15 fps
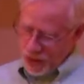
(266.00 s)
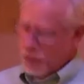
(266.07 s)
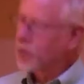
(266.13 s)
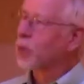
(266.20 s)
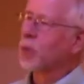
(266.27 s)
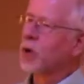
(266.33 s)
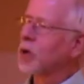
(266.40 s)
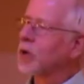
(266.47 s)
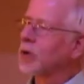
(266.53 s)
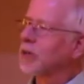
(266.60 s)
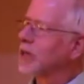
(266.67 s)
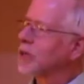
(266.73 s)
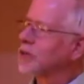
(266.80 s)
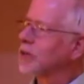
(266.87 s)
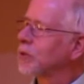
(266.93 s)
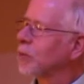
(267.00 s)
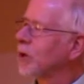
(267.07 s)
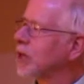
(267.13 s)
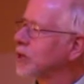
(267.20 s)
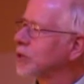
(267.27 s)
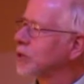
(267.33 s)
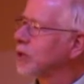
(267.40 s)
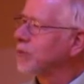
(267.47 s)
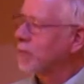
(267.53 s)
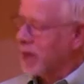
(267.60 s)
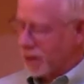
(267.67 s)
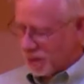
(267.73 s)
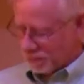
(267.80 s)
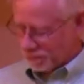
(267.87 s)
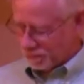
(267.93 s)
the world isn't what it should
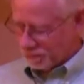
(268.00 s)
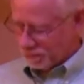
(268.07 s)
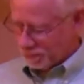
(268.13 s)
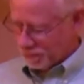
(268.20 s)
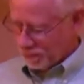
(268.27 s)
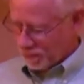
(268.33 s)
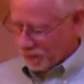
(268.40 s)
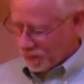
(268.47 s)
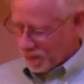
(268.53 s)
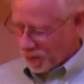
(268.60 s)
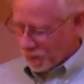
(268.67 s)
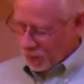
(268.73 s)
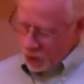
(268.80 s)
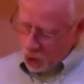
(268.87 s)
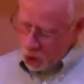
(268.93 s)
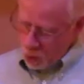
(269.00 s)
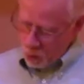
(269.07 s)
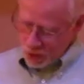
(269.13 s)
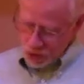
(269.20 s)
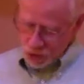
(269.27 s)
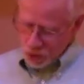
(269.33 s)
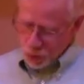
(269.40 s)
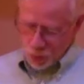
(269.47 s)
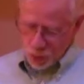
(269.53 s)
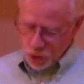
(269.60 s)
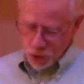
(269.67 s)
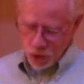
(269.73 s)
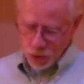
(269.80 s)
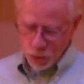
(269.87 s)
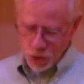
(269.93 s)
be. We all wish the
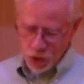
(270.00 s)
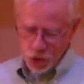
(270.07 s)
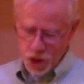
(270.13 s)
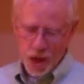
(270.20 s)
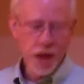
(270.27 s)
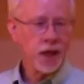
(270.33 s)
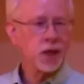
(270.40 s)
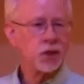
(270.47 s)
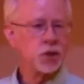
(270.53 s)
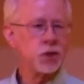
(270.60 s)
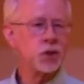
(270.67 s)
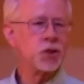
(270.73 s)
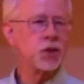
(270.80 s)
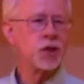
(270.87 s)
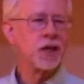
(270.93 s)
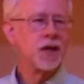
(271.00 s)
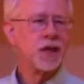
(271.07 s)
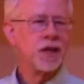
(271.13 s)
world would change.